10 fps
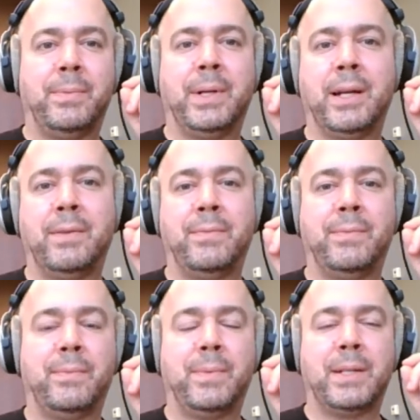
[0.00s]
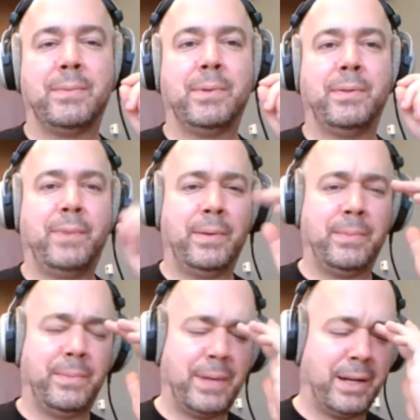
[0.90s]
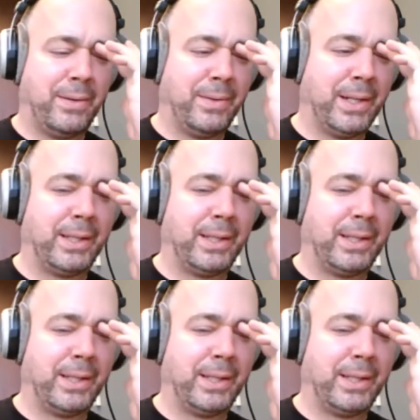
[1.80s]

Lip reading: kind of, as a rule of thumb, I don't like